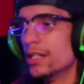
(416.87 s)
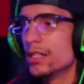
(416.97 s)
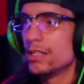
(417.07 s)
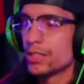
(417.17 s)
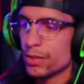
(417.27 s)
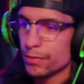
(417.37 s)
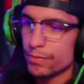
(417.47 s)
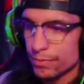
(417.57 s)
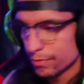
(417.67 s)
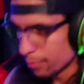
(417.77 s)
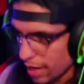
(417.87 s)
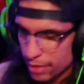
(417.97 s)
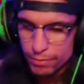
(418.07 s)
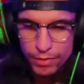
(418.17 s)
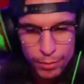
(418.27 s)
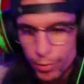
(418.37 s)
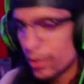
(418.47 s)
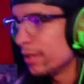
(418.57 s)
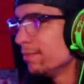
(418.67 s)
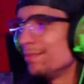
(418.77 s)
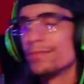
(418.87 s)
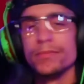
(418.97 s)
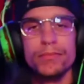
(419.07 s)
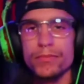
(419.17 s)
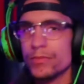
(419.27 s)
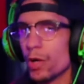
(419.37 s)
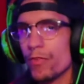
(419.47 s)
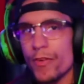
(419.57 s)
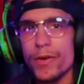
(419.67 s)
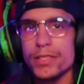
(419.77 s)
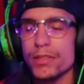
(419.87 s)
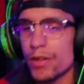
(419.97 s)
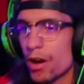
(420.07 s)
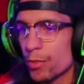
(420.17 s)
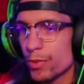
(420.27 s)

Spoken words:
So number one, don't focus on hardware